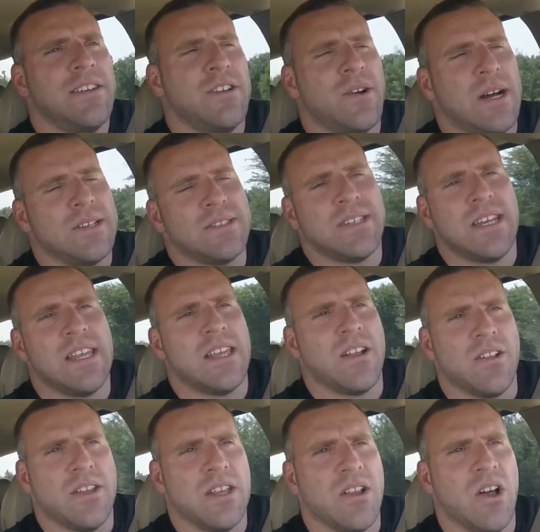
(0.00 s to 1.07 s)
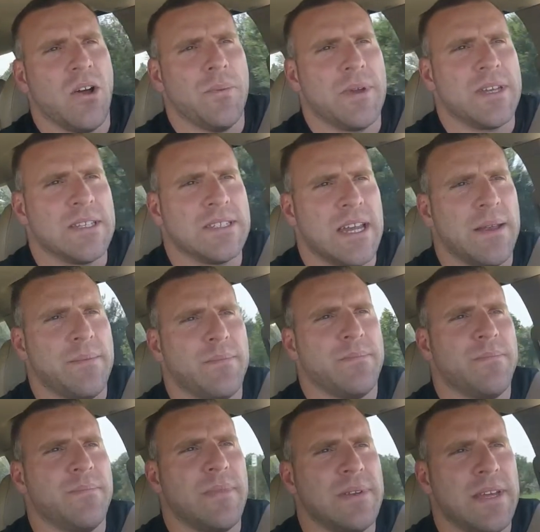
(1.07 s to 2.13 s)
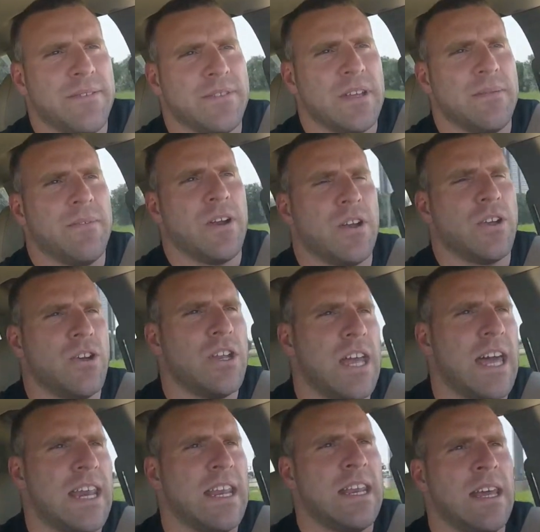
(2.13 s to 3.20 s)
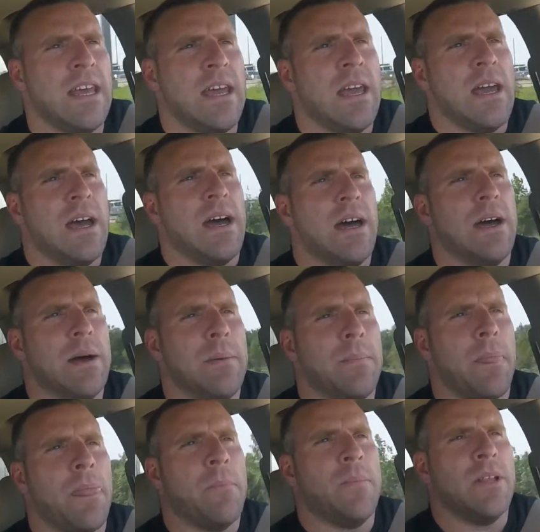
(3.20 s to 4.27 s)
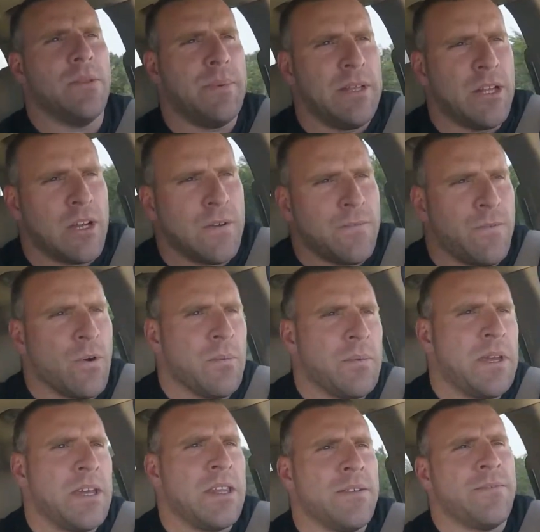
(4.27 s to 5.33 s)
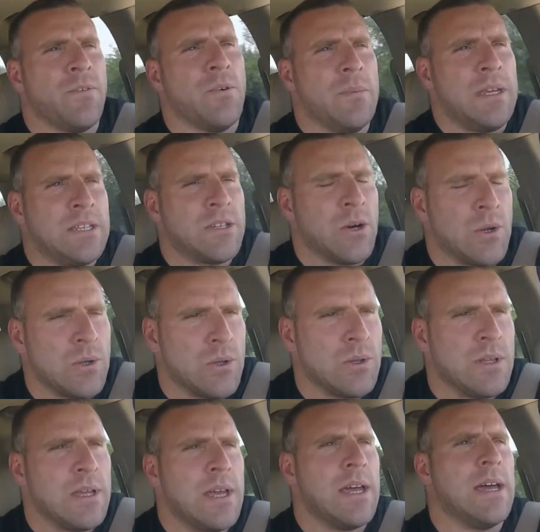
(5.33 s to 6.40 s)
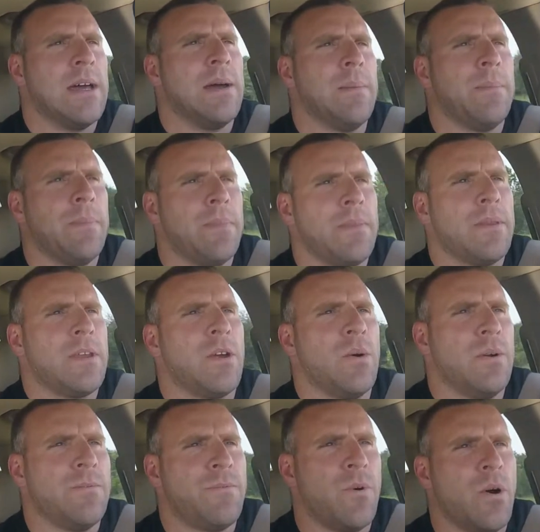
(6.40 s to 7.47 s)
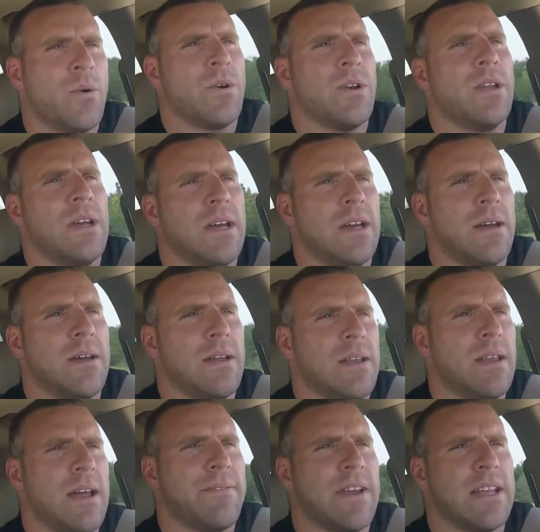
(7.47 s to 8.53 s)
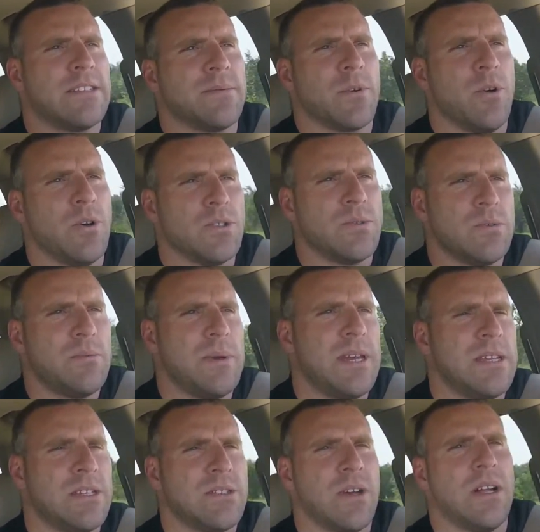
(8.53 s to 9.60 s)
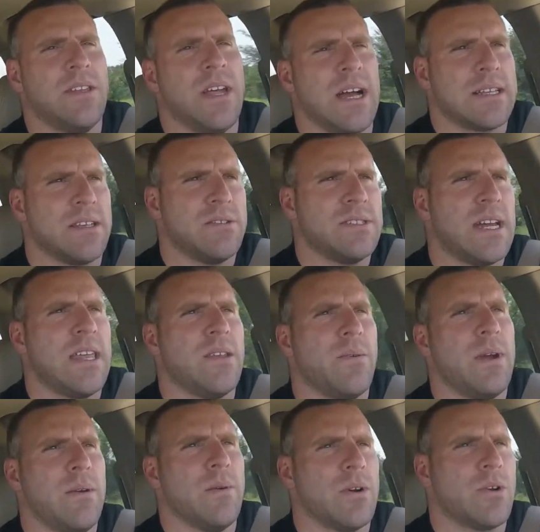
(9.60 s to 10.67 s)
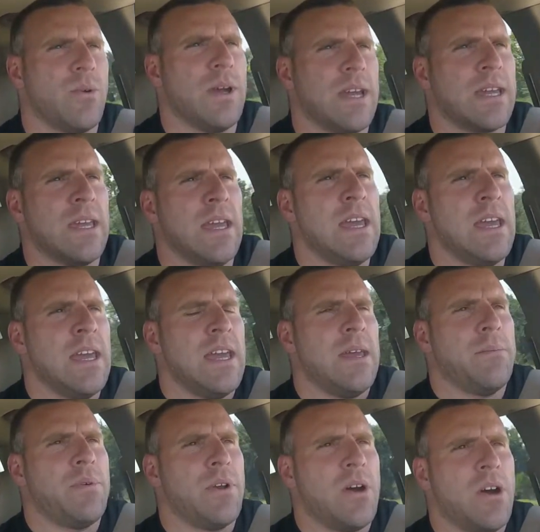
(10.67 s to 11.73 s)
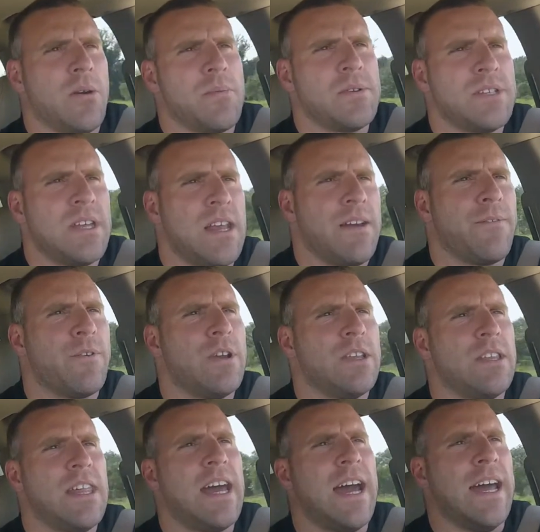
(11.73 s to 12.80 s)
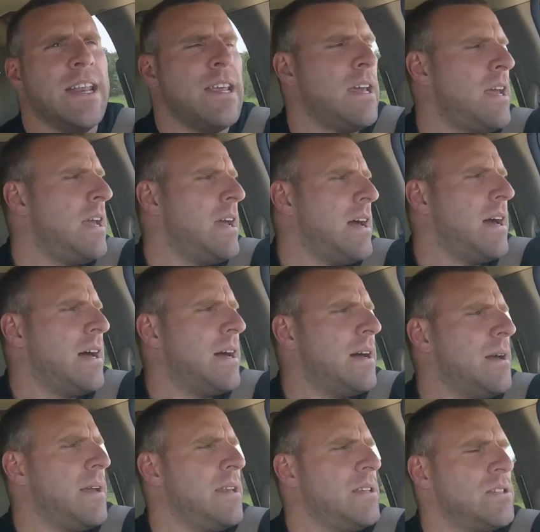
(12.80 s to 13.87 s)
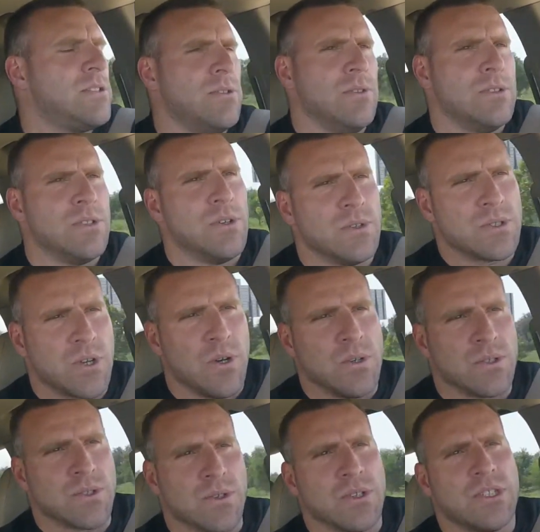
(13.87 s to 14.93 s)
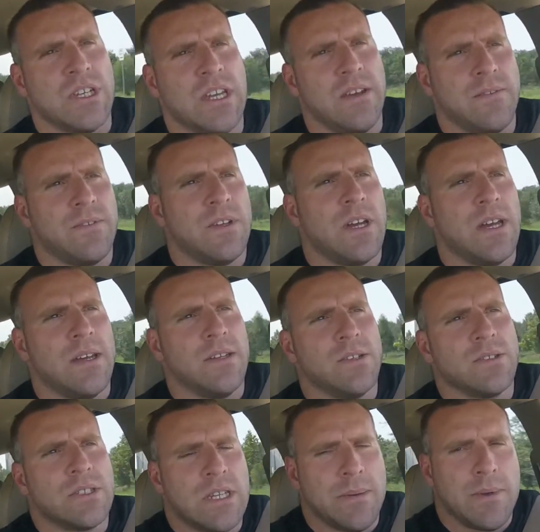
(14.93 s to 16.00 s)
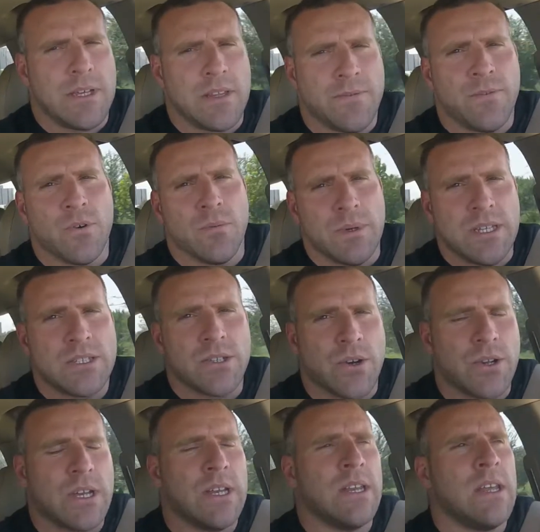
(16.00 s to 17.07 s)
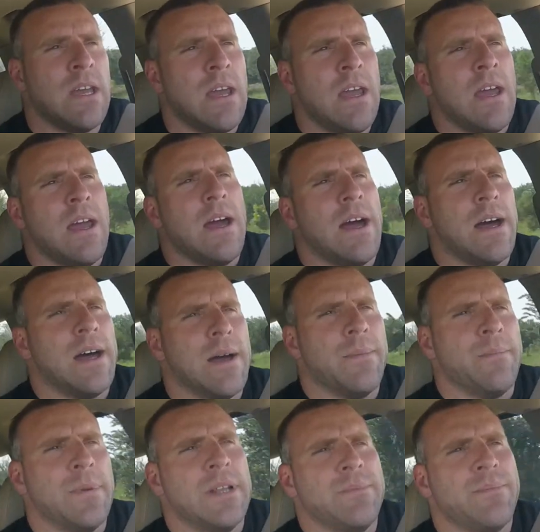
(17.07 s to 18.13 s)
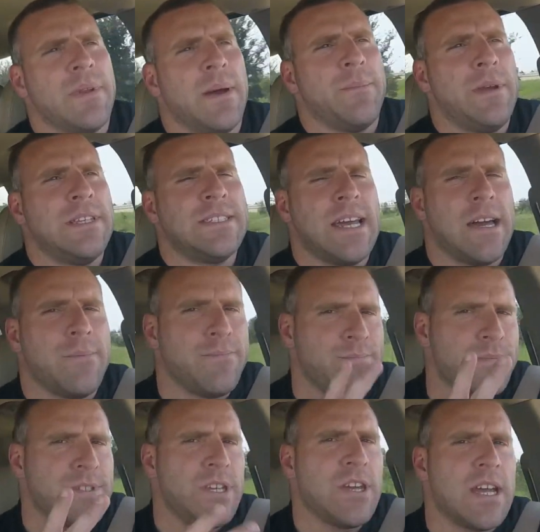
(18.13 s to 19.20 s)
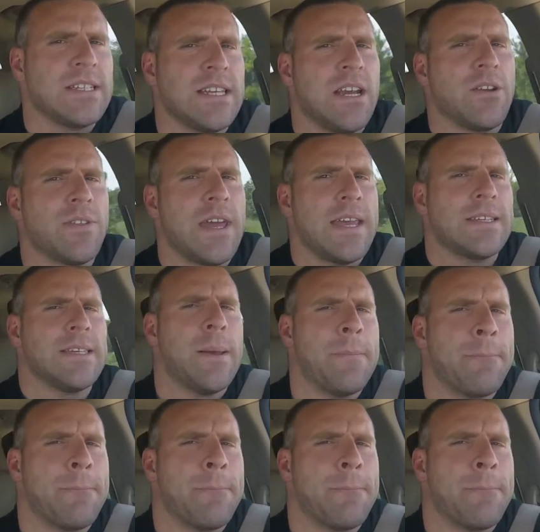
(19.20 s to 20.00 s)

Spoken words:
I'll say that all day long because I'm definitely very good at it. But be looking for me in the full meet total going forward. I've got some goals with bench, so I'll knock those out of the way real quick and put 100% effort into that. And as soon as those goals are achieved, you'll see me in the full meet circuit. But peace out. See you guys later. Thanks.